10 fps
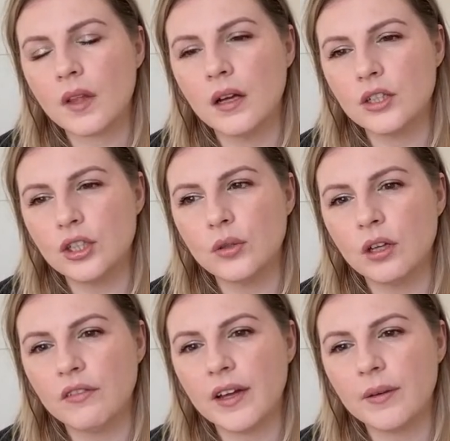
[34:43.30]
I do
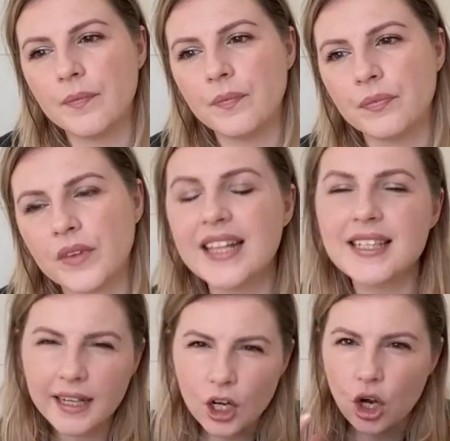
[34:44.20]
love it.
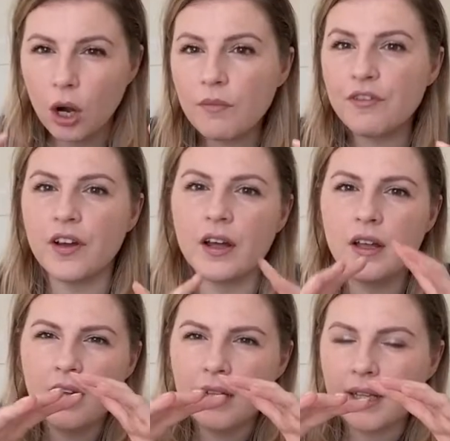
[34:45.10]
It's like a comfort.
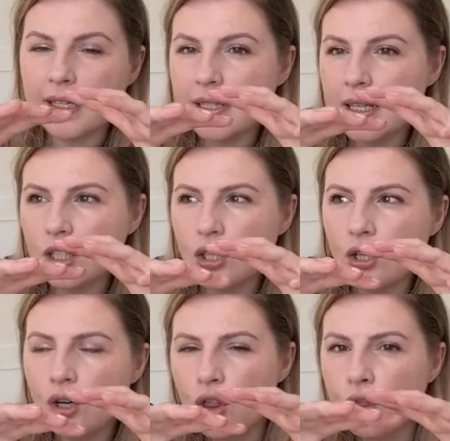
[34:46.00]
Like season
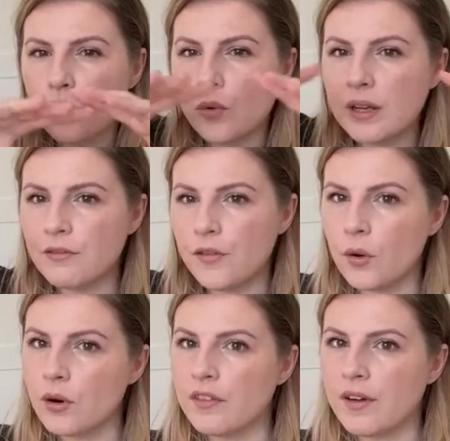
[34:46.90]
three and
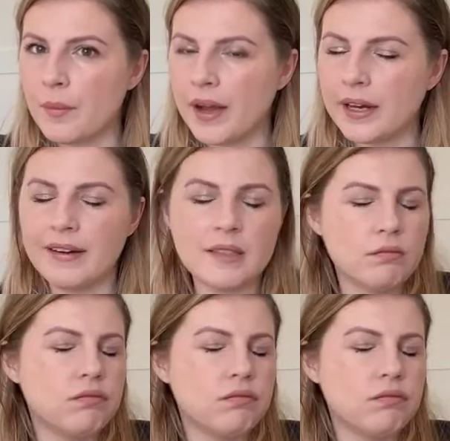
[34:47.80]
four of The Vampire Diaries.